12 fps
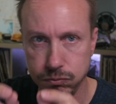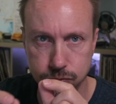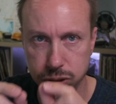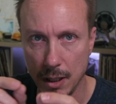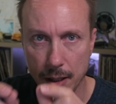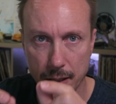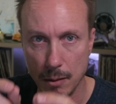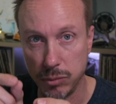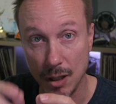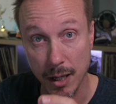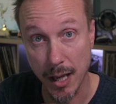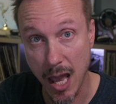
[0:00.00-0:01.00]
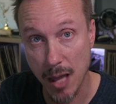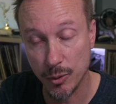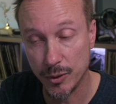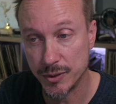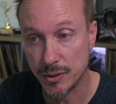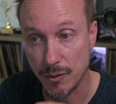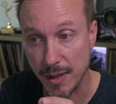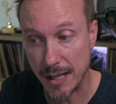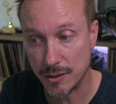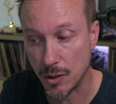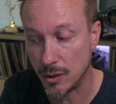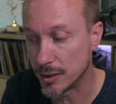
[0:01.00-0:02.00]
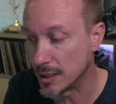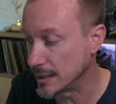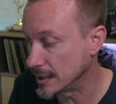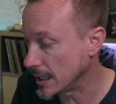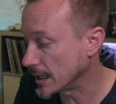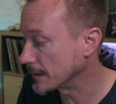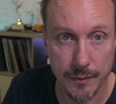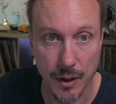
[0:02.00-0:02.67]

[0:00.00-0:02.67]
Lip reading: plug and unplug cables, so that's all a good thing.